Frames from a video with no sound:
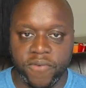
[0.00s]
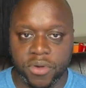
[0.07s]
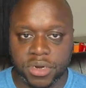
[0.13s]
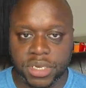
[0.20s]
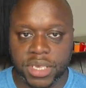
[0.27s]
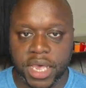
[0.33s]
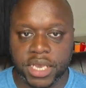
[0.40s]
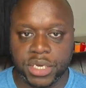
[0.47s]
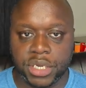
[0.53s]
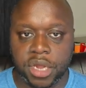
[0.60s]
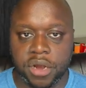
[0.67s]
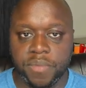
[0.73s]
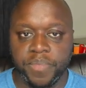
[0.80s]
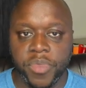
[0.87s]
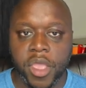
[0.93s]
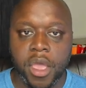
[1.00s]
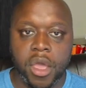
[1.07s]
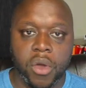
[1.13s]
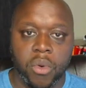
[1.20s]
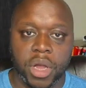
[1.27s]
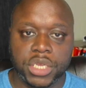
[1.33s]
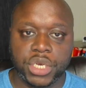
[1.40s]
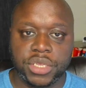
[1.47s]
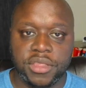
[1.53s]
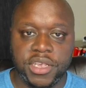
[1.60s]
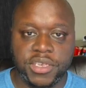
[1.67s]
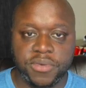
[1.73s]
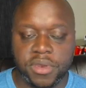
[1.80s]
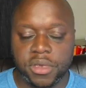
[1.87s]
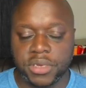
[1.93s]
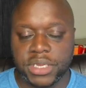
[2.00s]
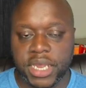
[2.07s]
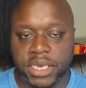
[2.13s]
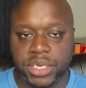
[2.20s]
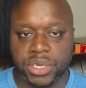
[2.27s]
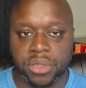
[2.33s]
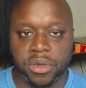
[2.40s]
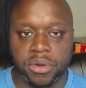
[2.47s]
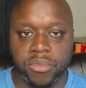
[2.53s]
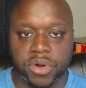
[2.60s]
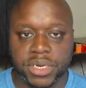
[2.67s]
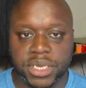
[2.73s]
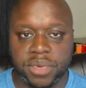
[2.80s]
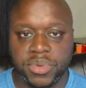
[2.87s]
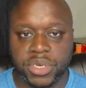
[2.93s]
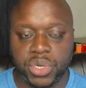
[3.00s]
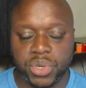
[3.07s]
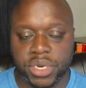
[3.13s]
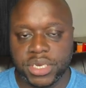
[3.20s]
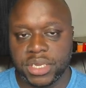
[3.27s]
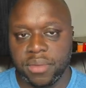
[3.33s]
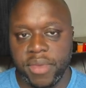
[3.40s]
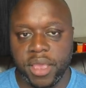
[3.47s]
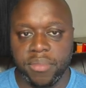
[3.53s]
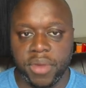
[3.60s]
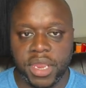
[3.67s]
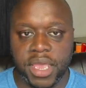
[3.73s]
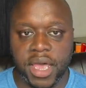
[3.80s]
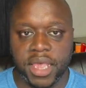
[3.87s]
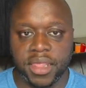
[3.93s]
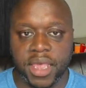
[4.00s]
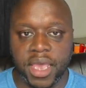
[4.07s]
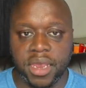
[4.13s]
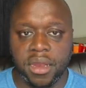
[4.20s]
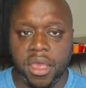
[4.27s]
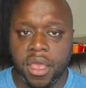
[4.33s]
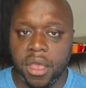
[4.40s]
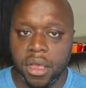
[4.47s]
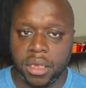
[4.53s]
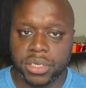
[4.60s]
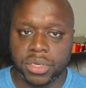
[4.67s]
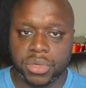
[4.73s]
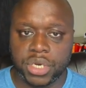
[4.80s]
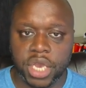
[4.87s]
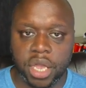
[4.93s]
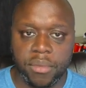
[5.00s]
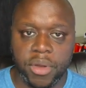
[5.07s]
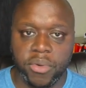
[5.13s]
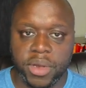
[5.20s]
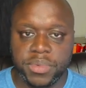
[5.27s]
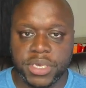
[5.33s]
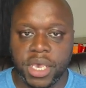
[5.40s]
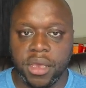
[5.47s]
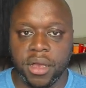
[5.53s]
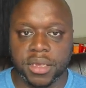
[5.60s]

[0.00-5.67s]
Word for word: forward slash start. Watch these videos next to learn more tips and tricks to make money online. Also, check out my website,